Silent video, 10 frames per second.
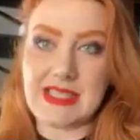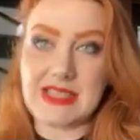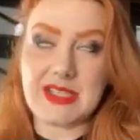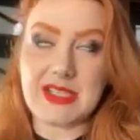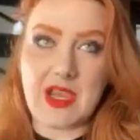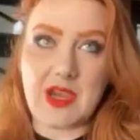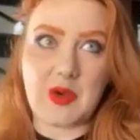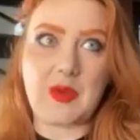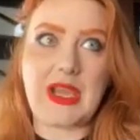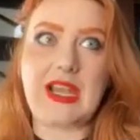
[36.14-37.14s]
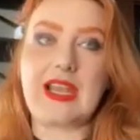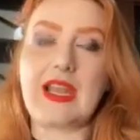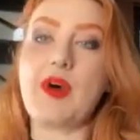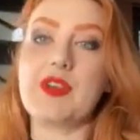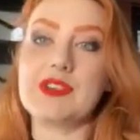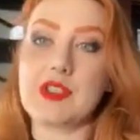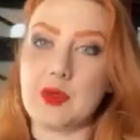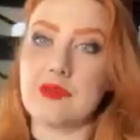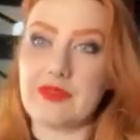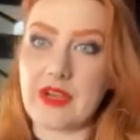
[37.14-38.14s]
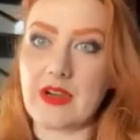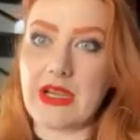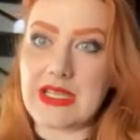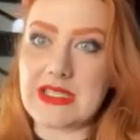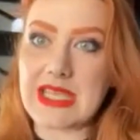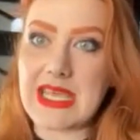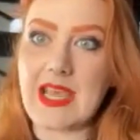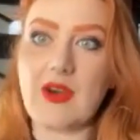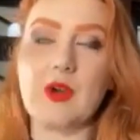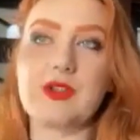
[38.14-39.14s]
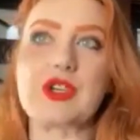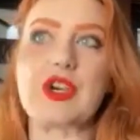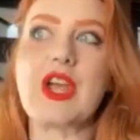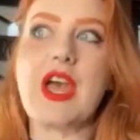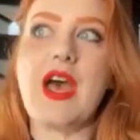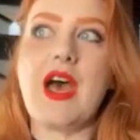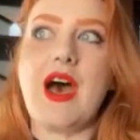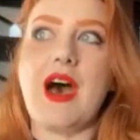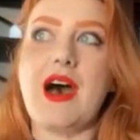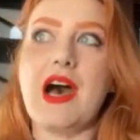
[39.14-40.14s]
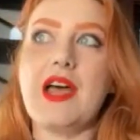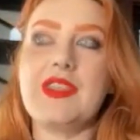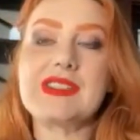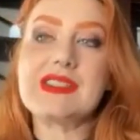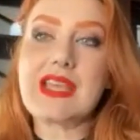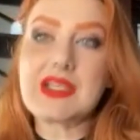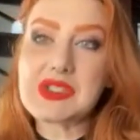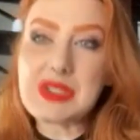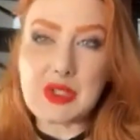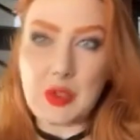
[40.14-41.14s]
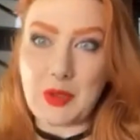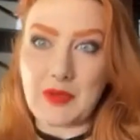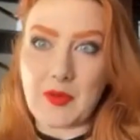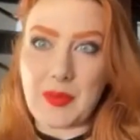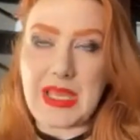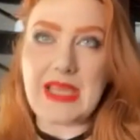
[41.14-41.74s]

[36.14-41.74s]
educator, right, and I'm also very into kink culture. Uh, this is actually a new one for me.